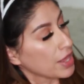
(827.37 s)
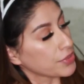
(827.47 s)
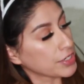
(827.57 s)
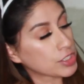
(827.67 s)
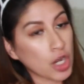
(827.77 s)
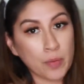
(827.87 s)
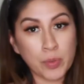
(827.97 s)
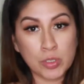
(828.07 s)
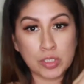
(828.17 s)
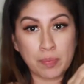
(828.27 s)
These are
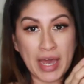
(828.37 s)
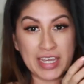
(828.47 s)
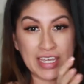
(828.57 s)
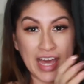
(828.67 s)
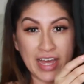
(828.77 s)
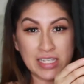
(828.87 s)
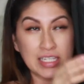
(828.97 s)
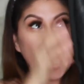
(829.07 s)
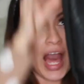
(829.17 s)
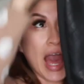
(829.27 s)
boots by Guess.
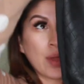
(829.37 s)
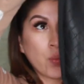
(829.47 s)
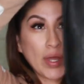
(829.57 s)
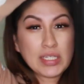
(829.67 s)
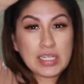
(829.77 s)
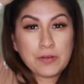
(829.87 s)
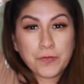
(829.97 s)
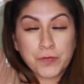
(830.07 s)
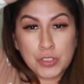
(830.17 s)
I was in